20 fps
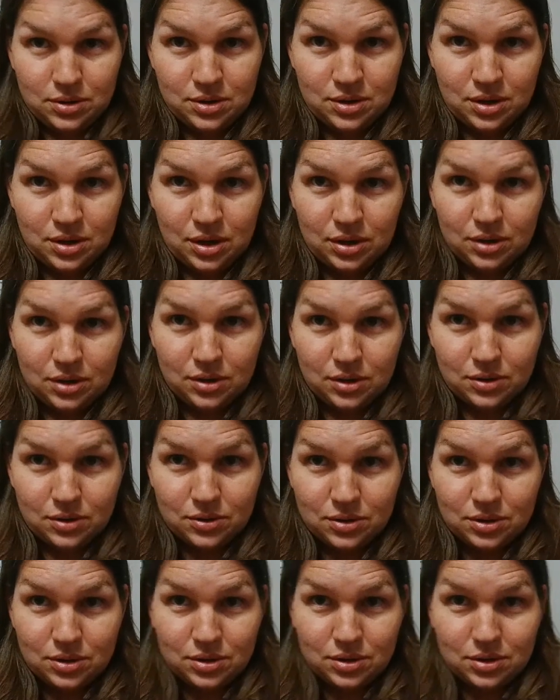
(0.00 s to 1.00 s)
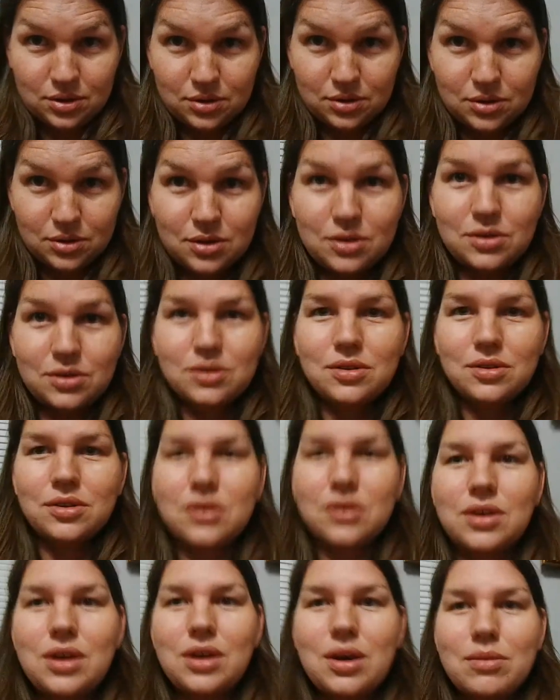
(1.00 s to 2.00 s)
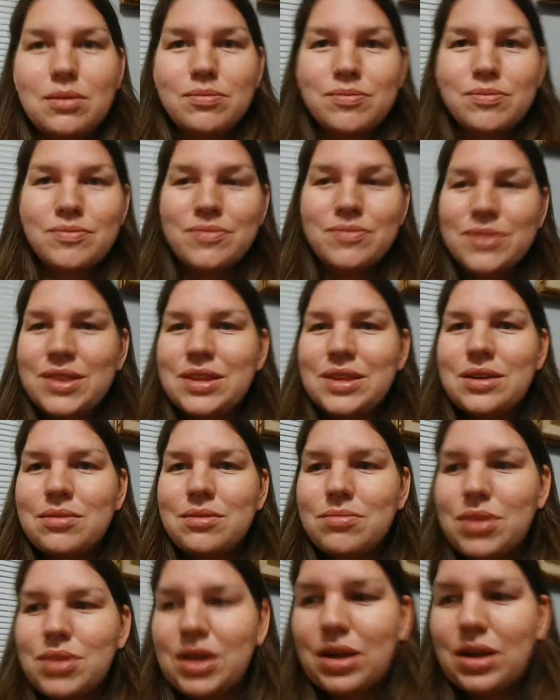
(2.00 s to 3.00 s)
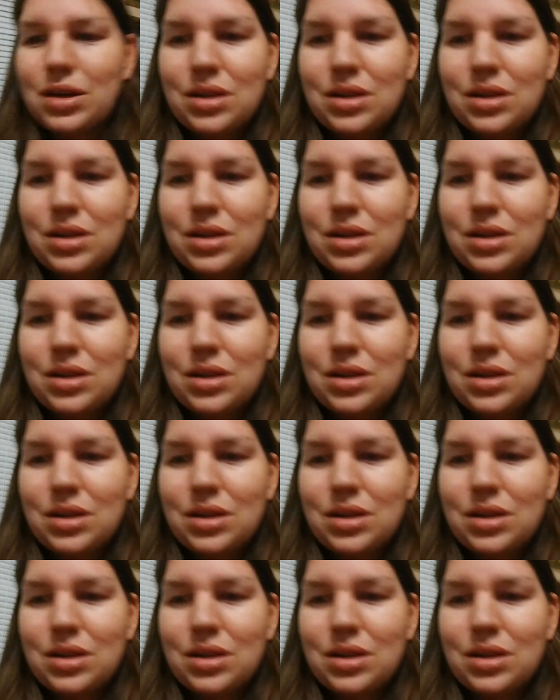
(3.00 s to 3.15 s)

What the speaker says: I know, no nose looking up. But